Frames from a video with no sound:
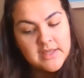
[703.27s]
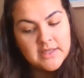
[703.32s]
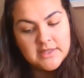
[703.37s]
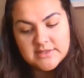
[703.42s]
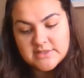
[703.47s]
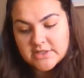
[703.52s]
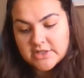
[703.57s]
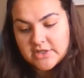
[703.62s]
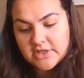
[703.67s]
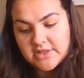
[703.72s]

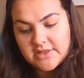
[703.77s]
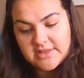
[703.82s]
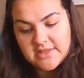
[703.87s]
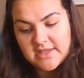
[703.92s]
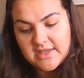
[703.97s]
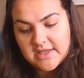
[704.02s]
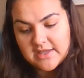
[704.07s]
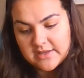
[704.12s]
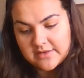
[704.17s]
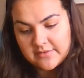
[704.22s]
"It's a good
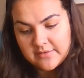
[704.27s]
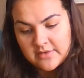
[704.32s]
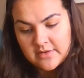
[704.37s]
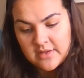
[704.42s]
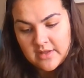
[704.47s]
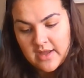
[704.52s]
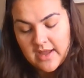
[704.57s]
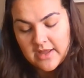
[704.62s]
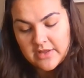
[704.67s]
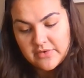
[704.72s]
thing
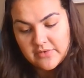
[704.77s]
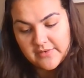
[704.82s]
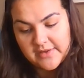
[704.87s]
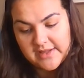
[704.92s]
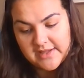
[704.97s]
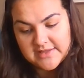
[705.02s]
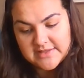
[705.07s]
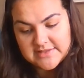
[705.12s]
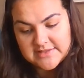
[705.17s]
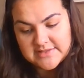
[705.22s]
you
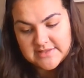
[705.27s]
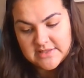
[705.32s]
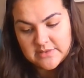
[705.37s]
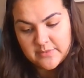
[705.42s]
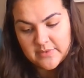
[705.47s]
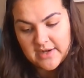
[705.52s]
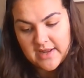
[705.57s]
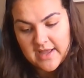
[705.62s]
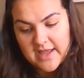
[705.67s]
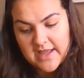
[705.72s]
can't see
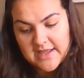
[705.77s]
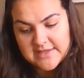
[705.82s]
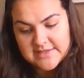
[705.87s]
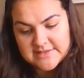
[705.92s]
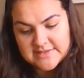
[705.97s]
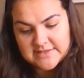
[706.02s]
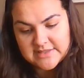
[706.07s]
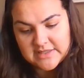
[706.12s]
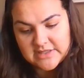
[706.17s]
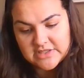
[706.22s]
what I
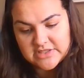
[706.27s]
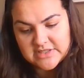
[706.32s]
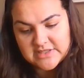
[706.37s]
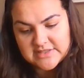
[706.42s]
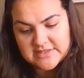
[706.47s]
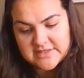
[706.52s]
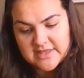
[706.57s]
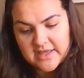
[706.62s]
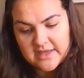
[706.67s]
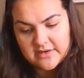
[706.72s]
see," she
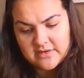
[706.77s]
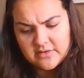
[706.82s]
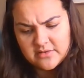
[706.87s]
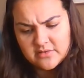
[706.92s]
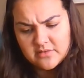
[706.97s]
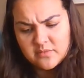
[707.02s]
said.